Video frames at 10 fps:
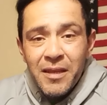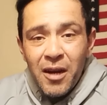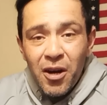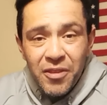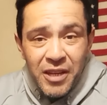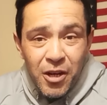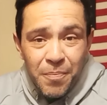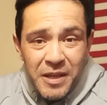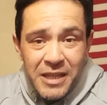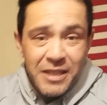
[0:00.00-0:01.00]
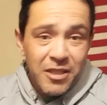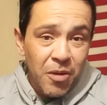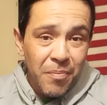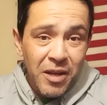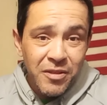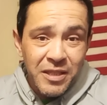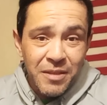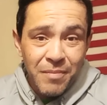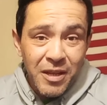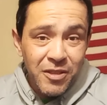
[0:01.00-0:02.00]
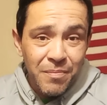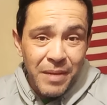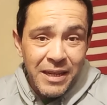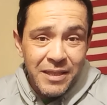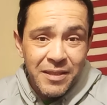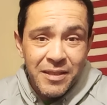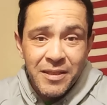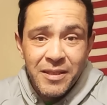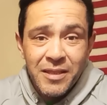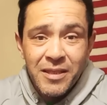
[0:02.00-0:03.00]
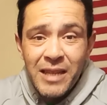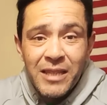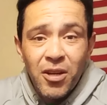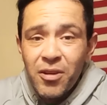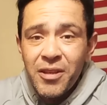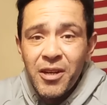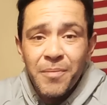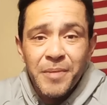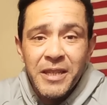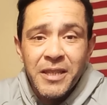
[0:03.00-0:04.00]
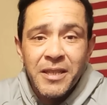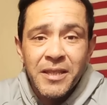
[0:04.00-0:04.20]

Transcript: our therapy is our mountain mountain bikes that's our therapy